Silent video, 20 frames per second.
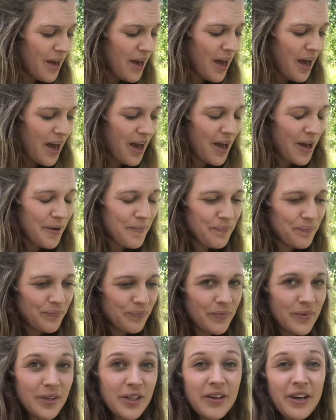
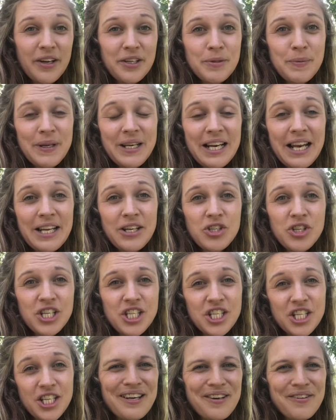You have to be an
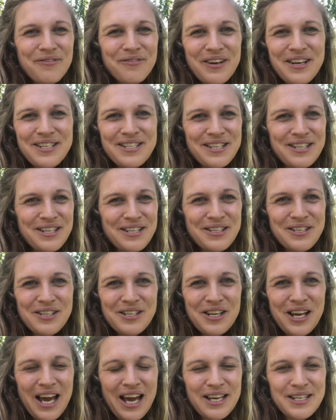electrician. Fraser
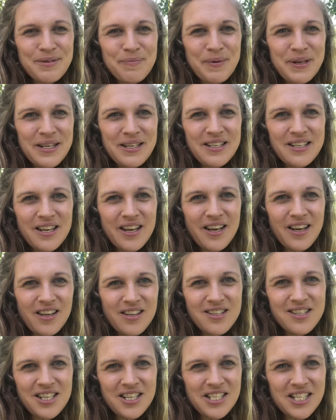has been
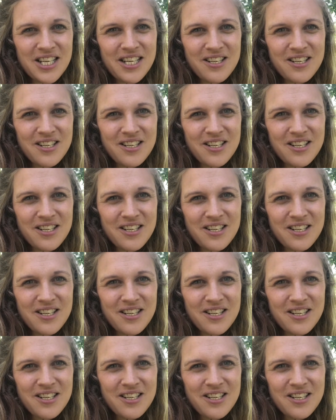studying